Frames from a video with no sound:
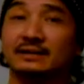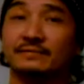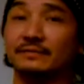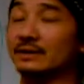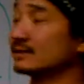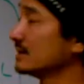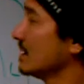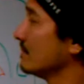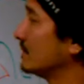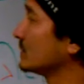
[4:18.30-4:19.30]
difference
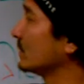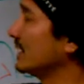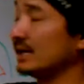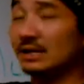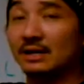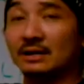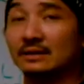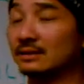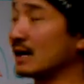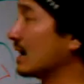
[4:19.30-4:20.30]
between
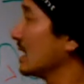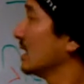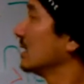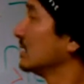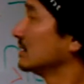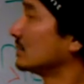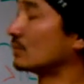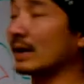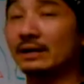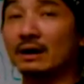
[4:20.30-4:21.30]
the
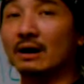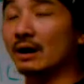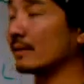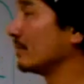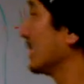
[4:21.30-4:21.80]
right arm